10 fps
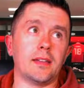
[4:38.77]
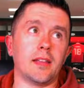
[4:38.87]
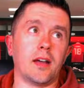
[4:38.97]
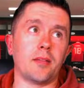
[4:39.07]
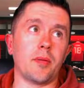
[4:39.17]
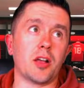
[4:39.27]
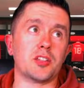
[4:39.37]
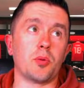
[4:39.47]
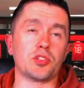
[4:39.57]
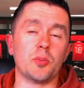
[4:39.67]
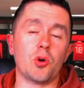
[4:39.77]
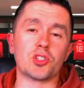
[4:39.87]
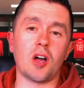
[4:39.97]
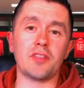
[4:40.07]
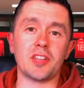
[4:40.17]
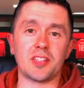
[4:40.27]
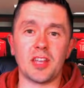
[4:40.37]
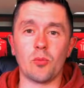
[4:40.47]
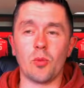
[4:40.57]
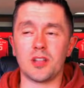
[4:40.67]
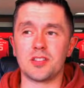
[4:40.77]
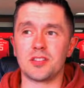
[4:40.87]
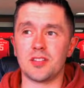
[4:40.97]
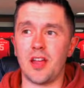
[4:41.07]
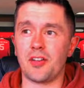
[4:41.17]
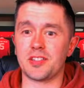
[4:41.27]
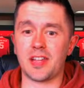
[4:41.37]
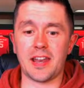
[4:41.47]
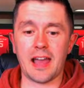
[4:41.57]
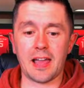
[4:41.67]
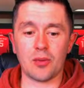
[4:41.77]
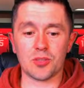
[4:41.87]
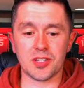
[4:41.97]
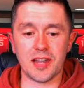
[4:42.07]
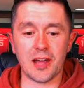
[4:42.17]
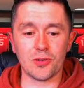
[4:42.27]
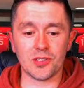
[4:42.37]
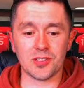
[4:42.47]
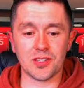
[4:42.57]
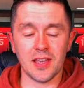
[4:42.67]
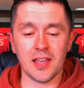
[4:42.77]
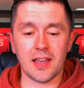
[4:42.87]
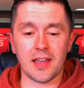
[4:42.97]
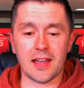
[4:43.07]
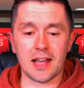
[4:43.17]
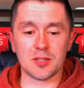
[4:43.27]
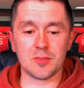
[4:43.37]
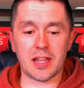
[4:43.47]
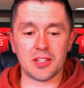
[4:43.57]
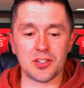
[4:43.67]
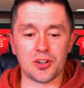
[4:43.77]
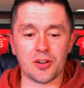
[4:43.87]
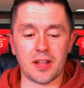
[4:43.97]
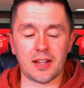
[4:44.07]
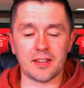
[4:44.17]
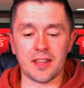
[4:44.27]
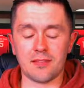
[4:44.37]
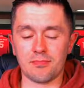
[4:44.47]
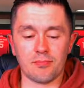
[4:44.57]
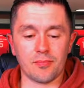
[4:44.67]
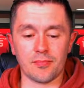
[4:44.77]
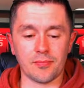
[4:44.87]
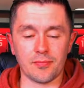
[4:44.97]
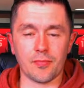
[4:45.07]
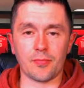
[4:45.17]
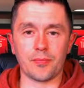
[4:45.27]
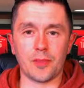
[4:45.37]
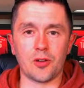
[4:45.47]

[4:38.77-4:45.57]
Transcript: I suppose the most obvious thing once Erik Ten Hag was announced as manager, and I think it